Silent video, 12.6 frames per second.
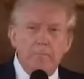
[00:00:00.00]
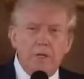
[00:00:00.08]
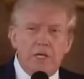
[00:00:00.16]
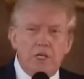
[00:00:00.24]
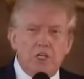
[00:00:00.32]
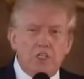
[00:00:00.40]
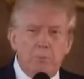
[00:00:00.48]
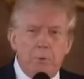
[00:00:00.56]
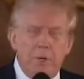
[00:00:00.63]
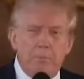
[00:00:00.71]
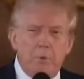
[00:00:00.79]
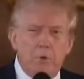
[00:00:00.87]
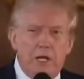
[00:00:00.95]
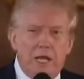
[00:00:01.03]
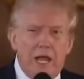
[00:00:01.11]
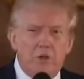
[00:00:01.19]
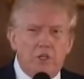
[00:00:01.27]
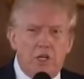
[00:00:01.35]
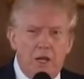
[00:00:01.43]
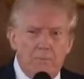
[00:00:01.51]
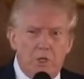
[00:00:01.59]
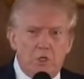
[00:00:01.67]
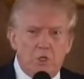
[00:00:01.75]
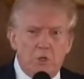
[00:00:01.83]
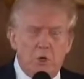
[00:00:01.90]
Millions of people were allowed to come
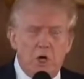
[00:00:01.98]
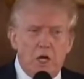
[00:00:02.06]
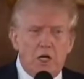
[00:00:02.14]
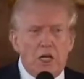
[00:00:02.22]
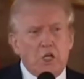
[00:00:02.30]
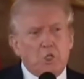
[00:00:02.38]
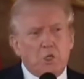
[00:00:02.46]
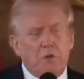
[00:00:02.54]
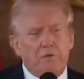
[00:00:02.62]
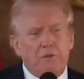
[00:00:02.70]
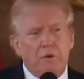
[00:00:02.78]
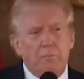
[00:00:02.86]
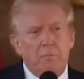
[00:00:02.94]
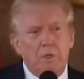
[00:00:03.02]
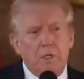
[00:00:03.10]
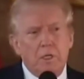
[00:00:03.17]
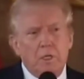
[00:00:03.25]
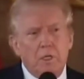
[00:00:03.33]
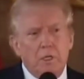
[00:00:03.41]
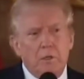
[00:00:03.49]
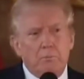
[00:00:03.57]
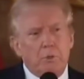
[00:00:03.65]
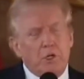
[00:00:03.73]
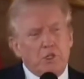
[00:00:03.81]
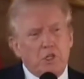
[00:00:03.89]
into our country from
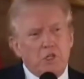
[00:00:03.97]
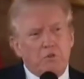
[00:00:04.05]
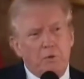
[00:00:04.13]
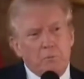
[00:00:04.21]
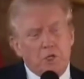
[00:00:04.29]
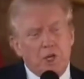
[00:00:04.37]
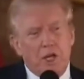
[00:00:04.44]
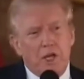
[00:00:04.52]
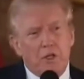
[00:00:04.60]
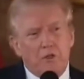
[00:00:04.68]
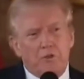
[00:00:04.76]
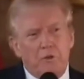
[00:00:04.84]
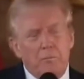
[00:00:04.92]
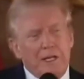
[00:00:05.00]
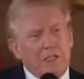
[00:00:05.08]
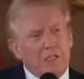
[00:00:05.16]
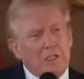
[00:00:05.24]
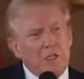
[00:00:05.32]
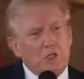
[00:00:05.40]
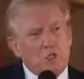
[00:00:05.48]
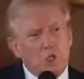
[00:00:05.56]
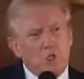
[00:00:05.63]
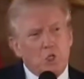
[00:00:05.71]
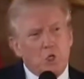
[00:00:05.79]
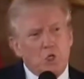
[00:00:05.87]
prisons, from jails, from mental
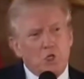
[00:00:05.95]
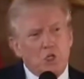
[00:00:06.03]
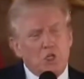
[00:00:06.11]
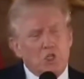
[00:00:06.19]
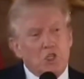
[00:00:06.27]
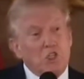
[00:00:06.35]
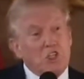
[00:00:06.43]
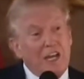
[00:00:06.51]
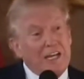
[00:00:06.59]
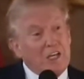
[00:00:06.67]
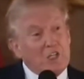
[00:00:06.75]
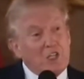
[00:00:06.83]
institutions, insane